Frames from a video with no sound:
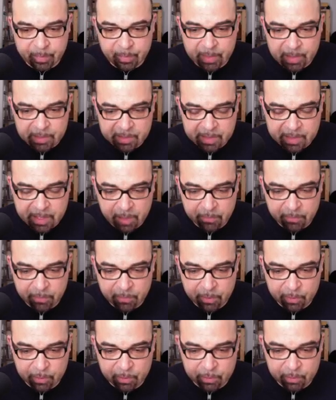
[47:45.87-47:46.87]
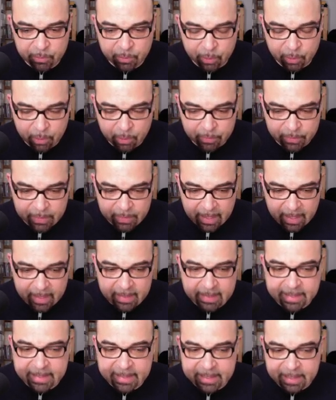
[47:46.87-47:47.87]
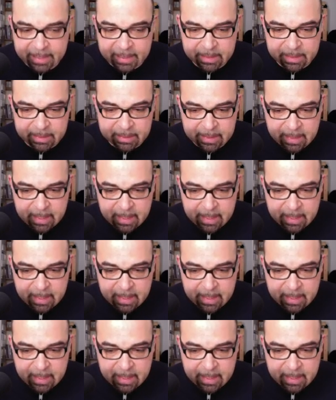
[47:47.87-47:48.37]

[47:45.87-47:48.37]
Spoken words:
this gave you sort of an idea